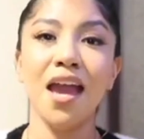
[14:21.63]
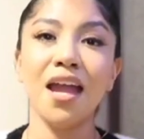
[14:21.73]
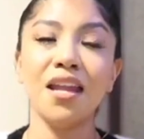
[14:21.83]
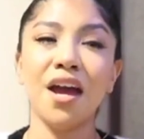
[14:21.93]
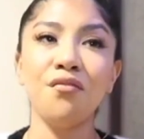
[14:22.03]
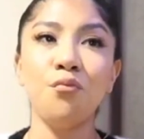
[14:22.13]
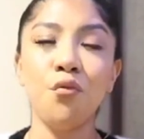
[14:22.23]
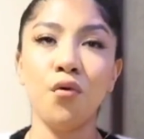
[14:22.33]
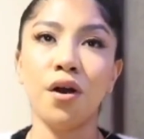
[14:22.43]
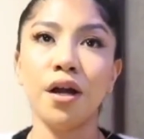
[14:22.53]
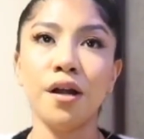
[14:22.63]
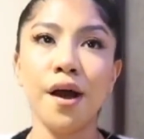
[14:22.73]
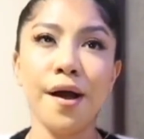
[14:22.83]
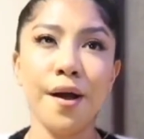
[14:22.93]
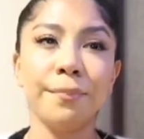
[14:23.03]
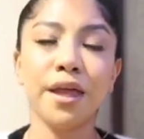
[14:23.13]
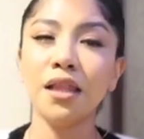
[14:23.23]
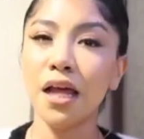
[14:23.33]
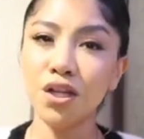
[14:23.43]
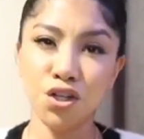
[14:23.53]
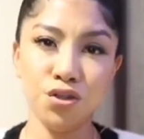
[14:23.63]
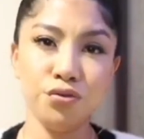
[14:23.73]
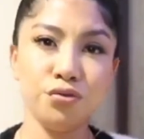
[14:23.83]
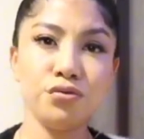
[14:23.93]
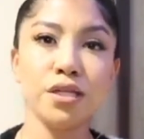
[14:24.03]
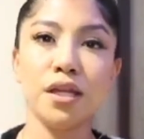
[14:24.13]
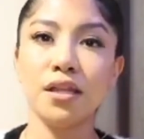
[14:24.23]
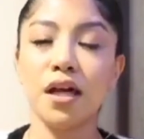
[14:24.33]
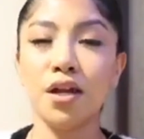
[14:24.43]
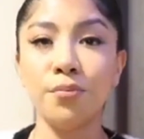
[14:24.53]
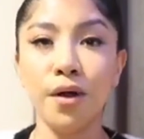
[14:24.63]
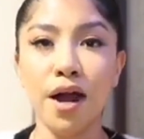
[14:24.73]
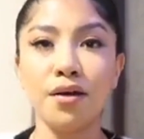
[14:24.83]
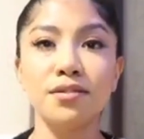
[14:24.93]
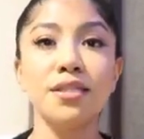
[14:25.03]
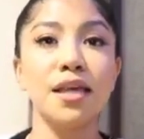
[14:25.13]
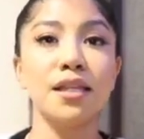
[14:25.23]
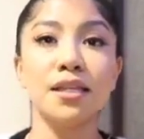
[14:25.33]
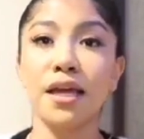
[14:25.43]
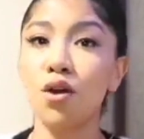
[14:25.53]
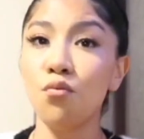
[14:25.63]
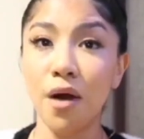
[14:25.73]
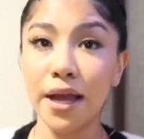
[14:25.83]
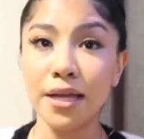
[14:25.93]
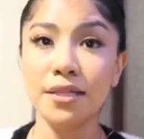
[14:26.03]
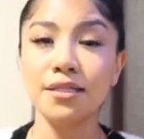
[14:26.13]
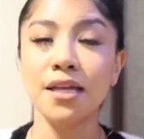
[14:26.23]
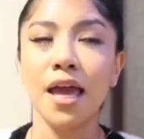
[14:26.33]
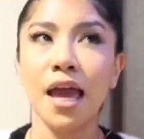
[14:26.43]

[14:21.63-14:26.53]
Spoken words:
and I've worn a lot of nudes and a lot of browns and then like whites.